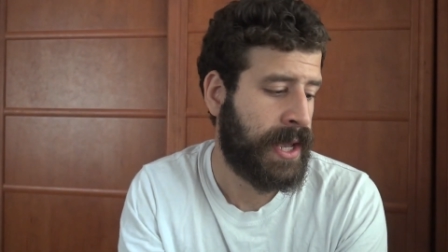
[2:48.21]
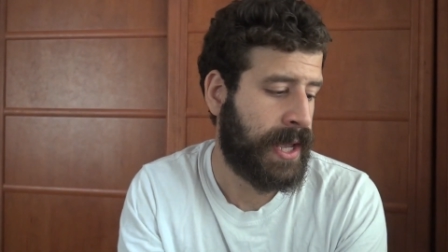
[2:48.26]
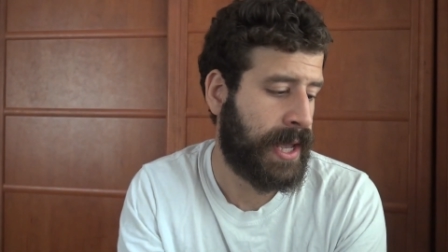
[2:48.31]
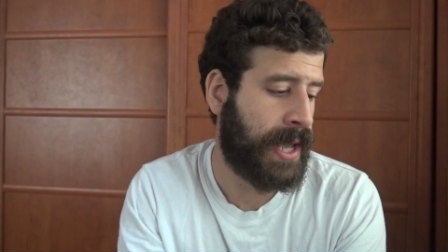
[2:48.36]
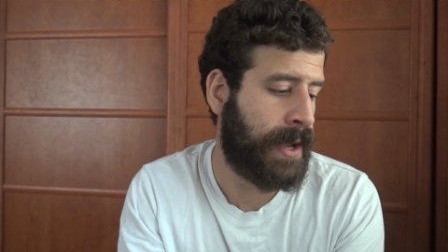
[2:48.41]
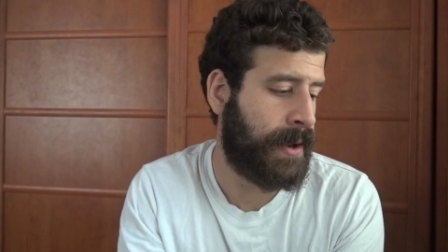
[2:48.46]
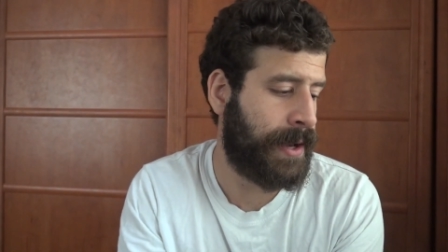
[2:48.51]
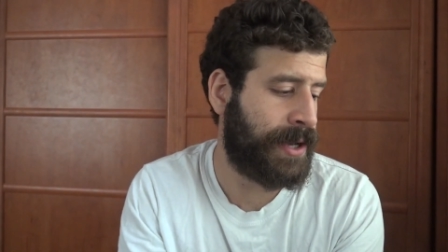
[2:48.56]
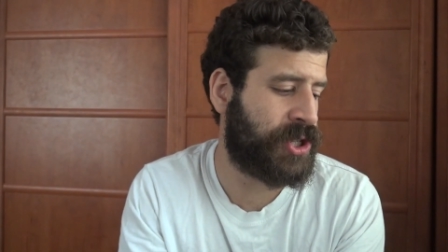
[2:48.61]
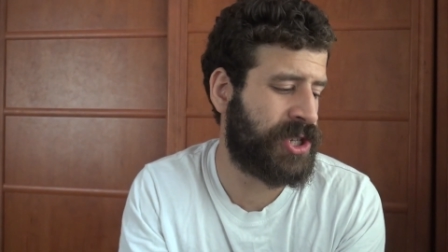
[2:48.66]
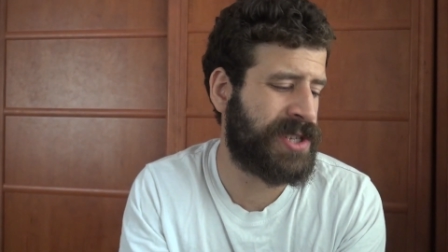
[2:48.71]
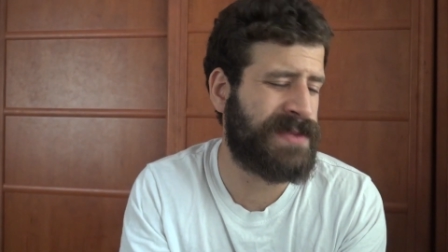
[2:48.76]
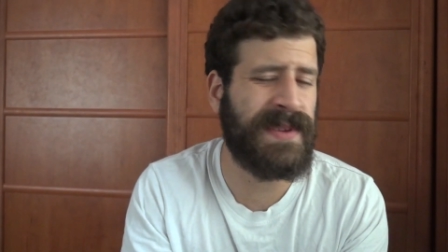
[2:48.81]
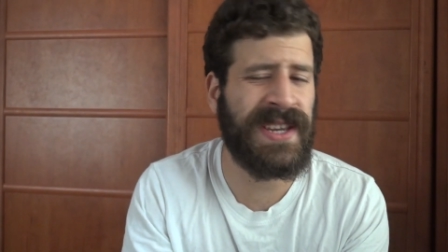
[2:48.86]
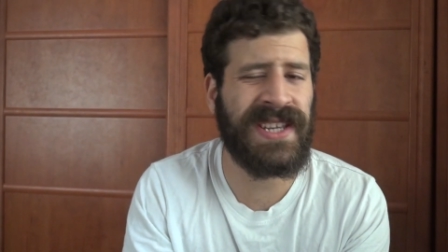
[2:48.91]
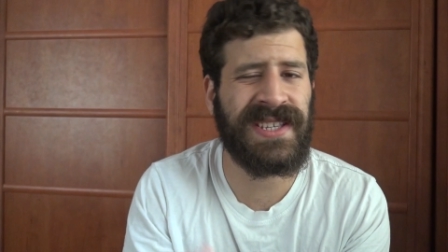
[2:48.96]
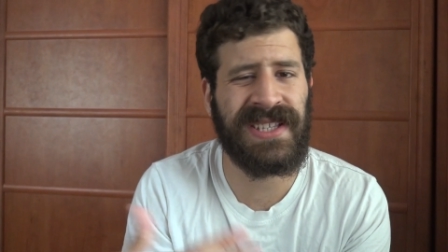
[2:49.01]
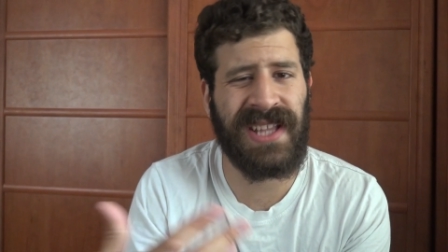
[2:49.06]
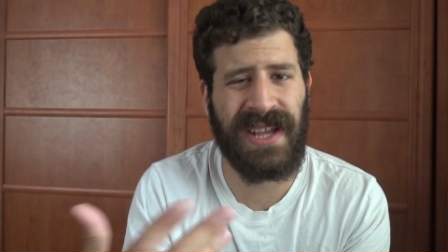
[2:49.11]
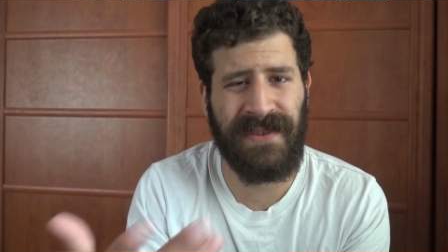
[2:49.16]
Uh, it just
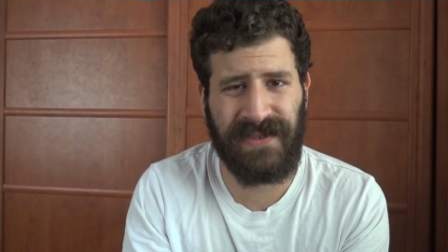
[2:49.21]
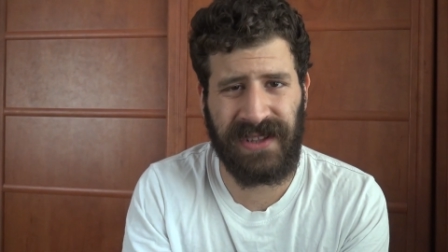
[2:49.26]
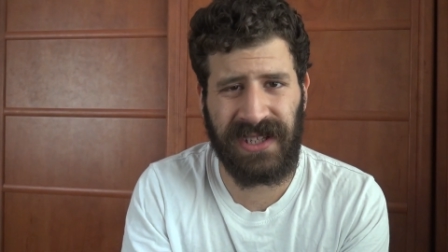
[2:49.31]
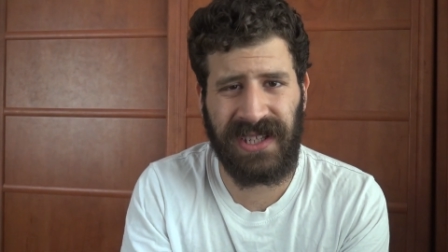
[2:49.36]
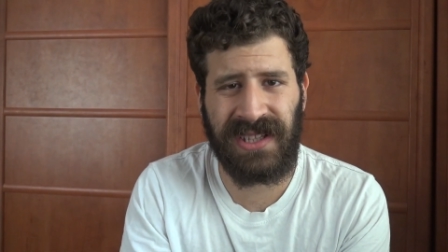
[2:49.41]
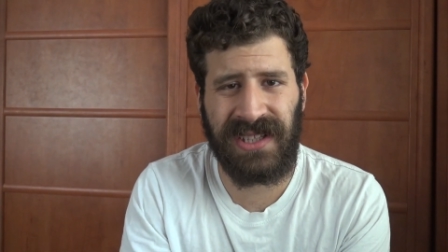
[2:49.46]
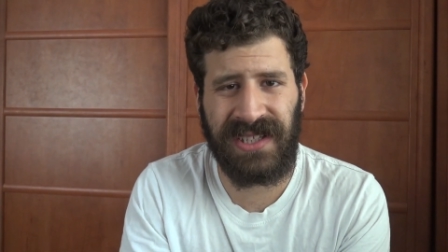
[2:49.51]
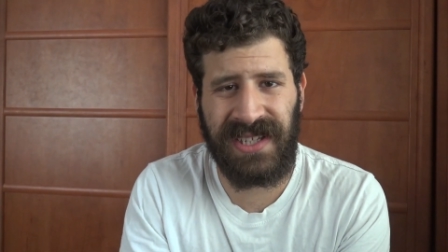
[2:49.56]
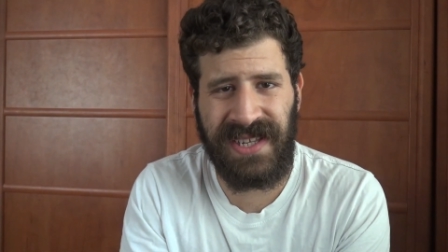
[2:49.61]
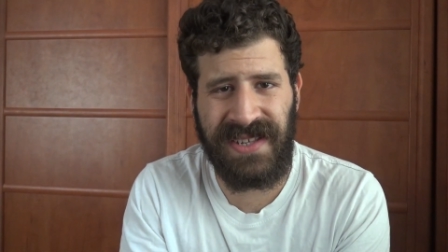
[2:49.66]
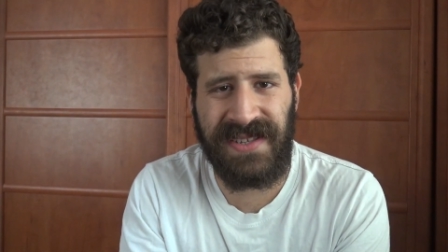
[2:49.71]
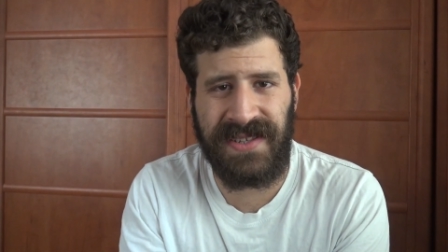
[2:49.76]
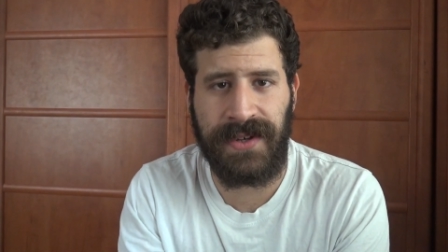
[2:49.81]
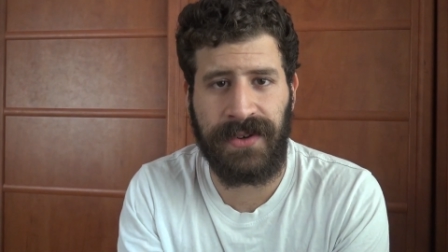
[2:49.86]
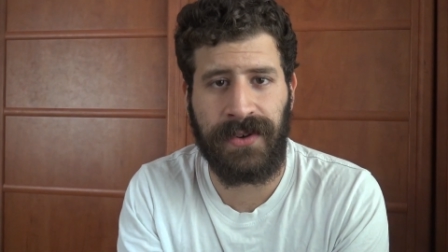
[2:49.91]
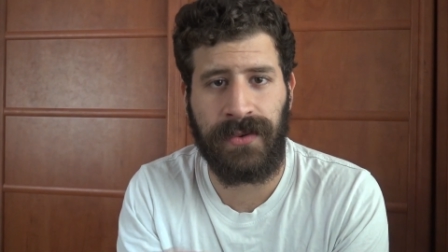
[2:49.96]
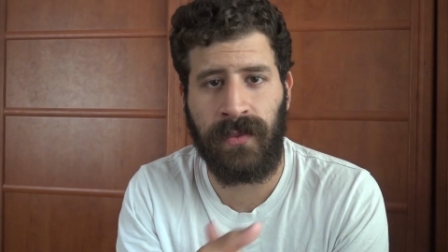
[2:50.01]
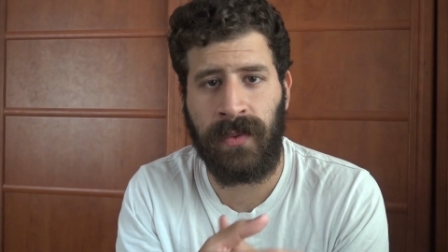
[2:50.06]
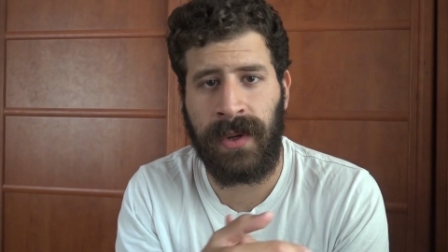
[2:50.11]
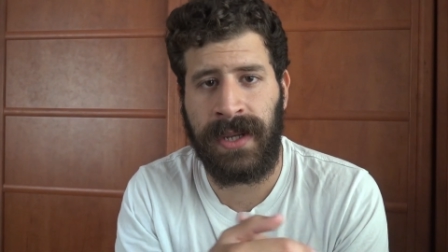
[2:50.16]
makes life a little
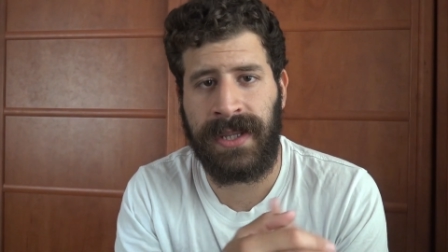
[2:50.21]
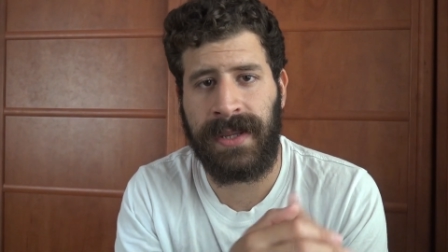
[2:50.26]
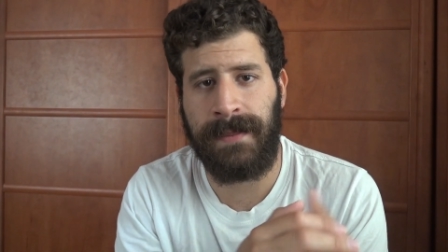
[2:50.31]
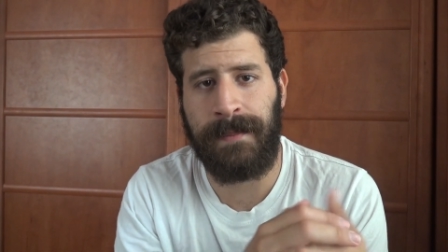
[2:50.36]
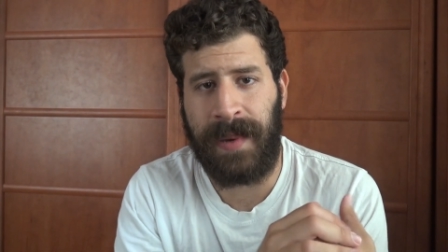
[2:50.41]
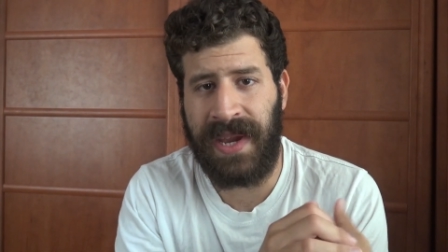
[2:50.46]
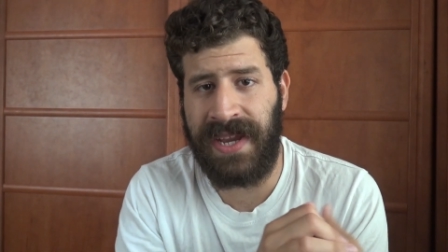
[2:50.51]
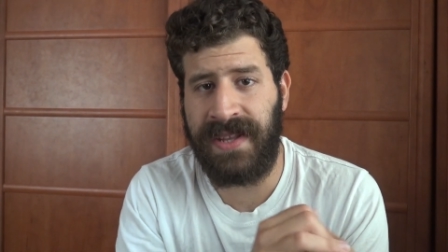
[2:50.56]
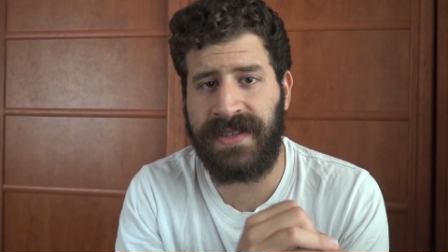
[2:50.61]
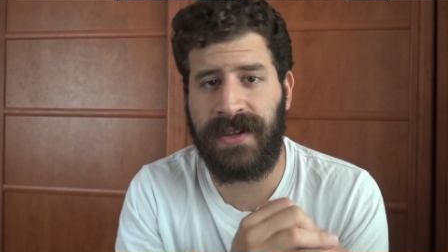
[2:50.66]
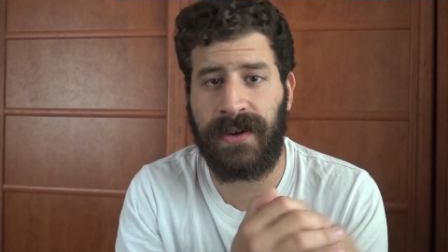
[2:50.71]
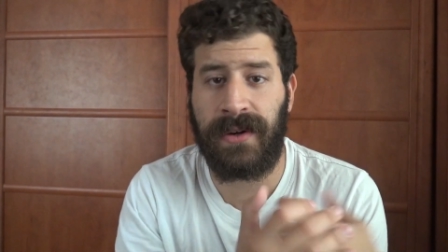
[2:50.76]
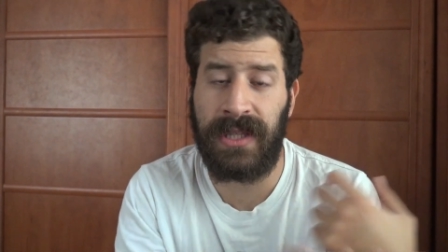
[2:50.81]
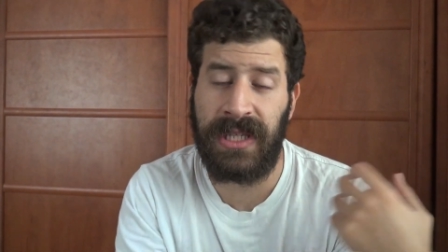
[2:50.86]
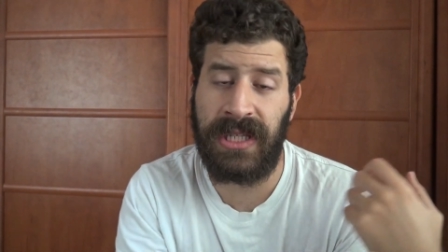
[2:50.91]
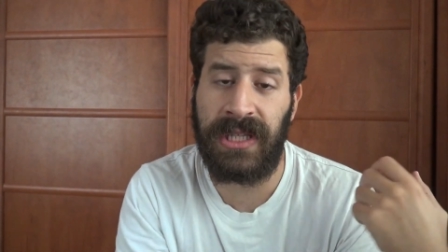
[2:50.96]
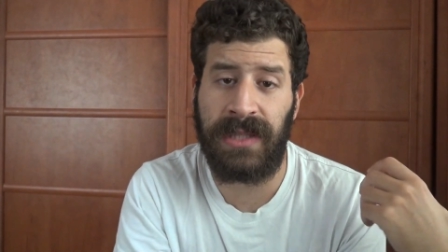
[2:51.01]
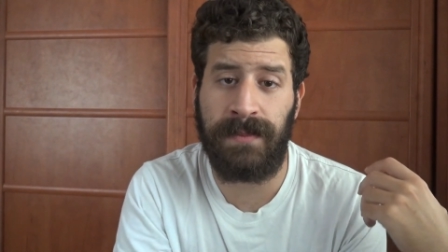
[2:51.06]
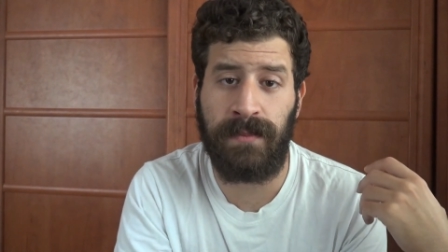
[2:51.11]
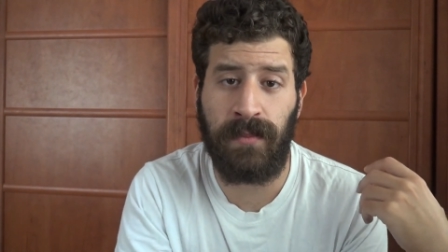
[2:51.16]
easier when the paints are a
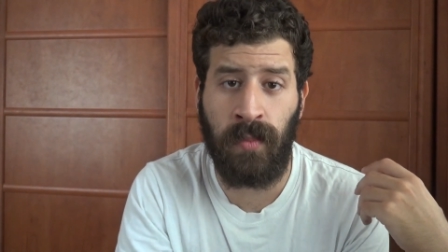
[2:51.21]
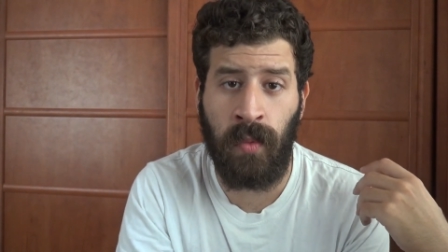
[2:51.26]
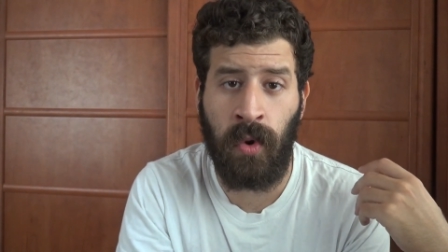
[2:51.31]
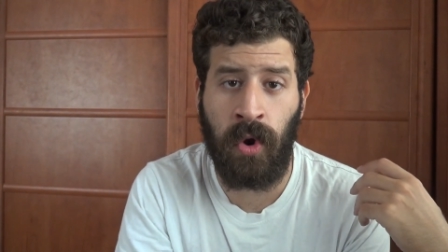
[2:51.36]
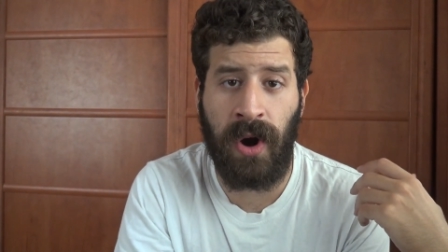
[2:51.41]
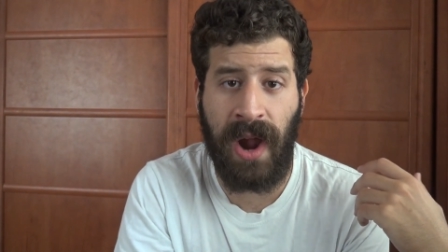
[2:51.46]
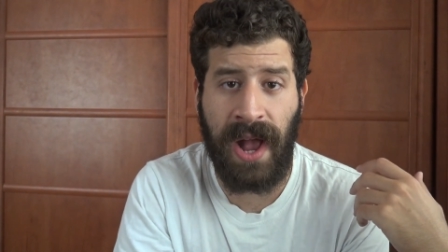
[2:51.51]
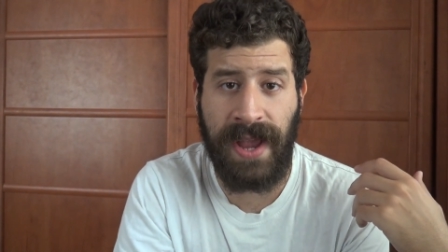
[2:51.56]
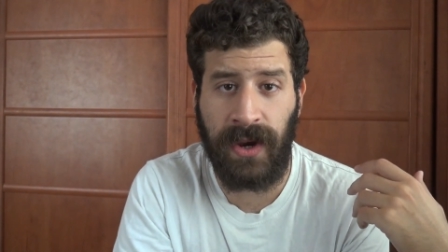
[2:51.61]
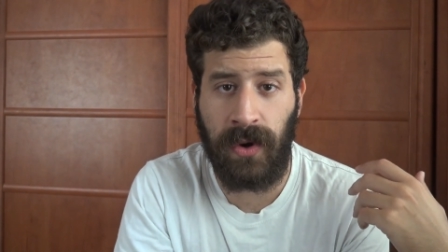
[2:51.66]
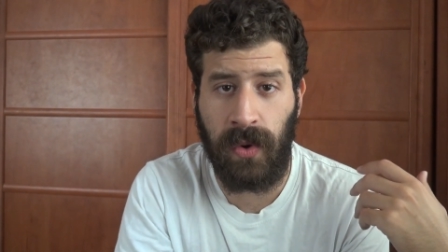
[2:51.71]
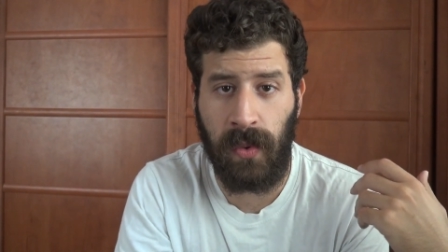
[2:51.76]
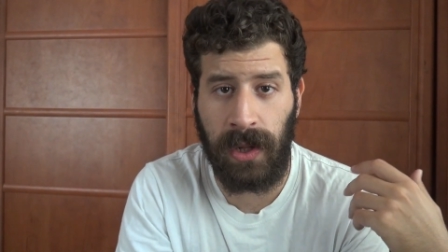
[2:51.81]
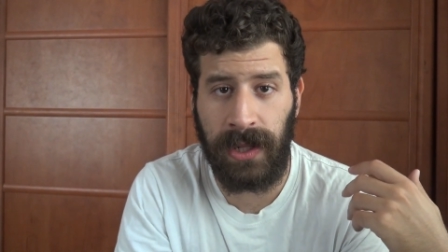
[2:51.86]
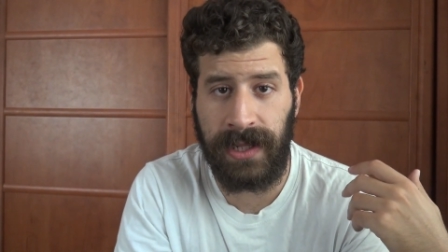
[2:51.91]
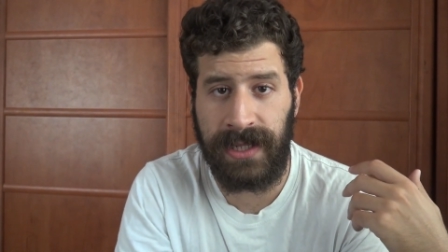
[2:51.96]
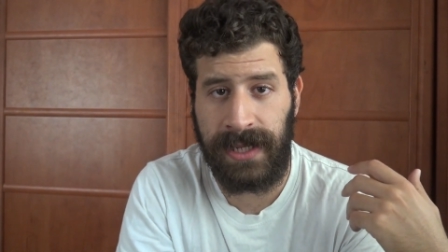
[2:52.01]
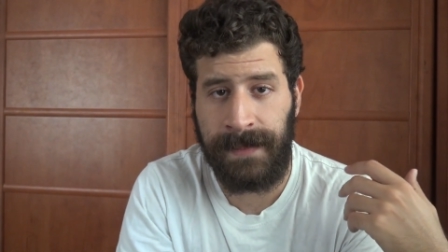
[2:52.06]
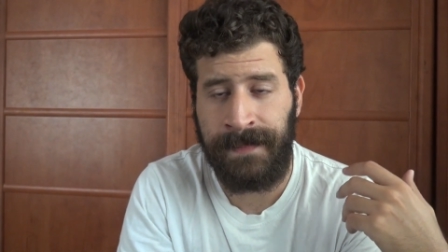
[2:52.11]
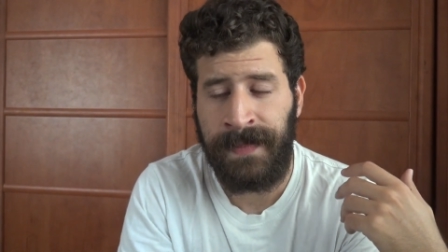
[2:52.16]
little more high
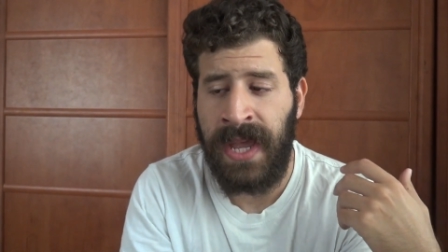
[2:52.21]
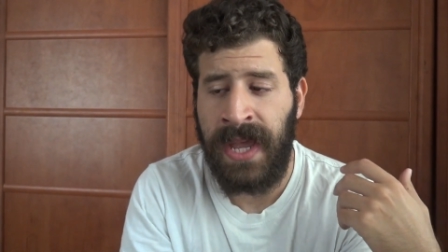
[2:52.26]
quality.